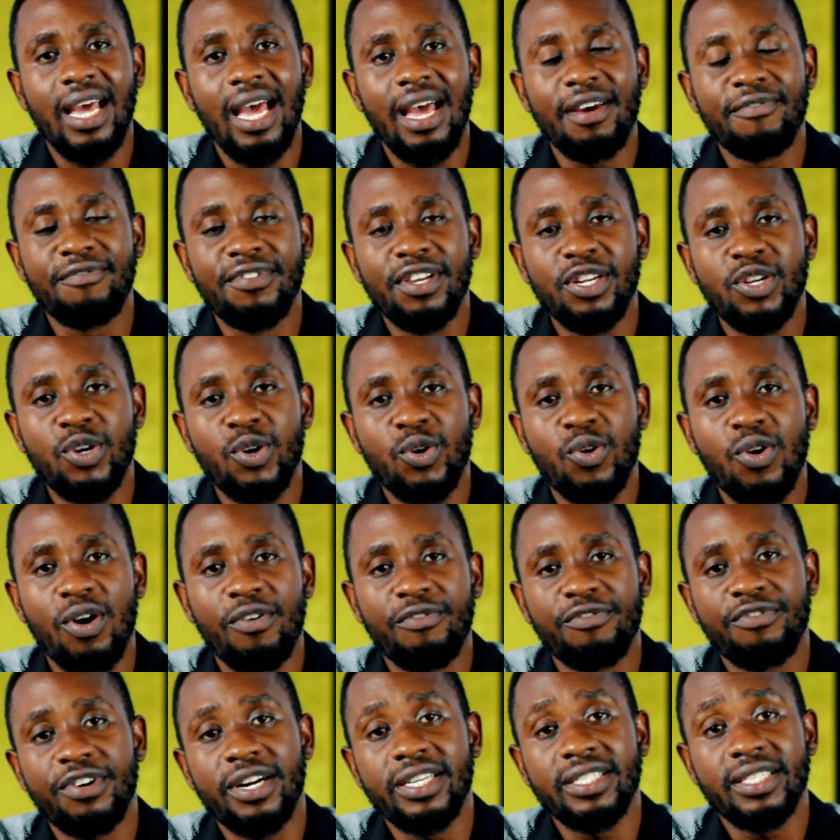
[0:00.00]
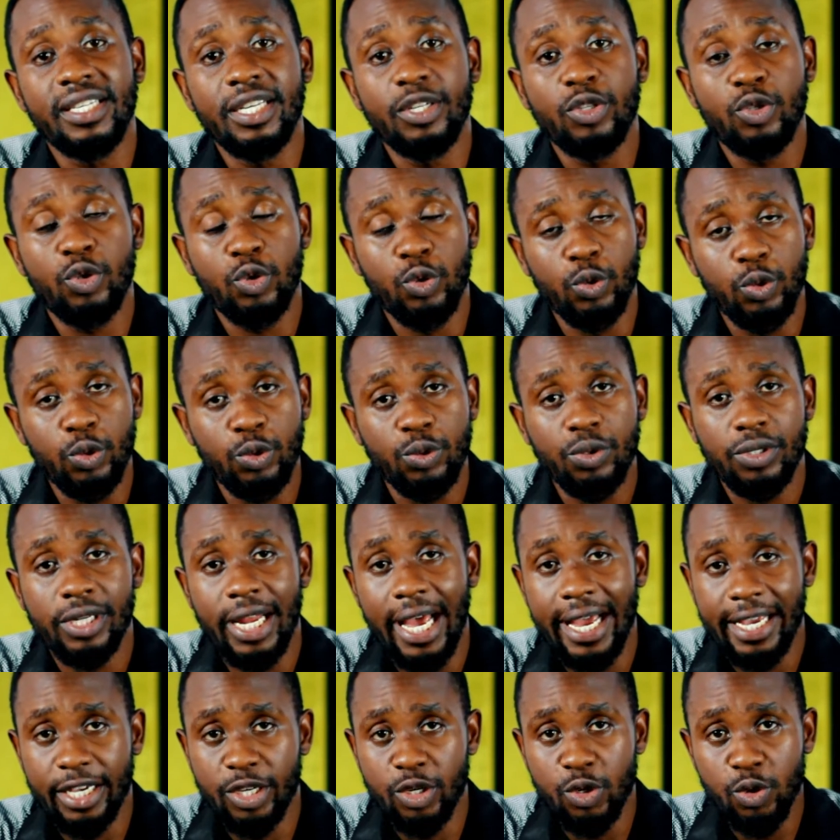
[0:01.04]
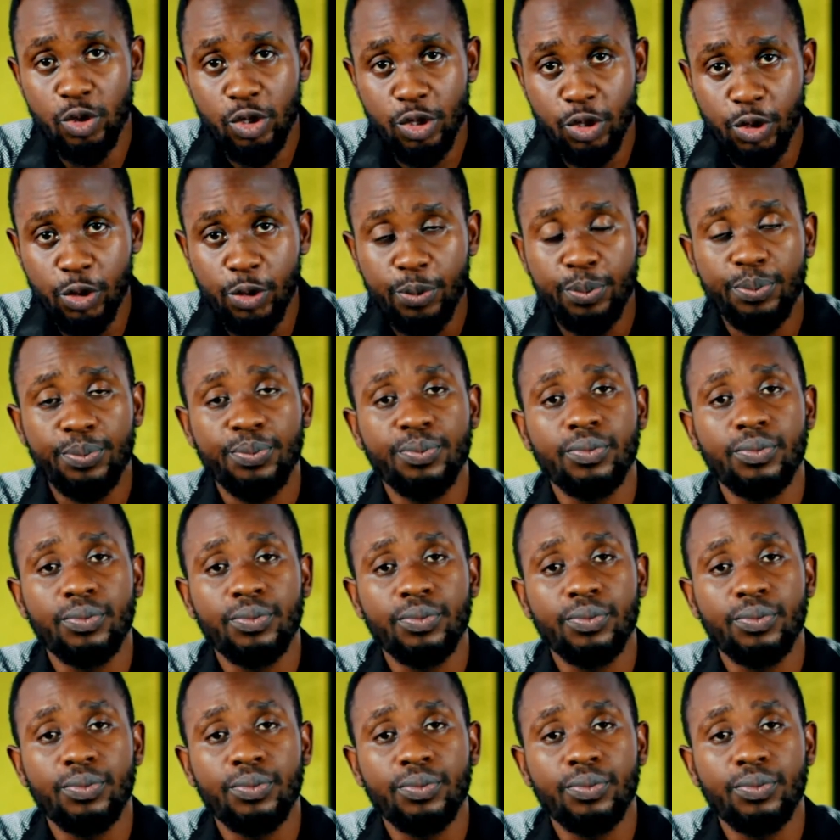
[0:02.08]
a video conferencing tool like YouTube,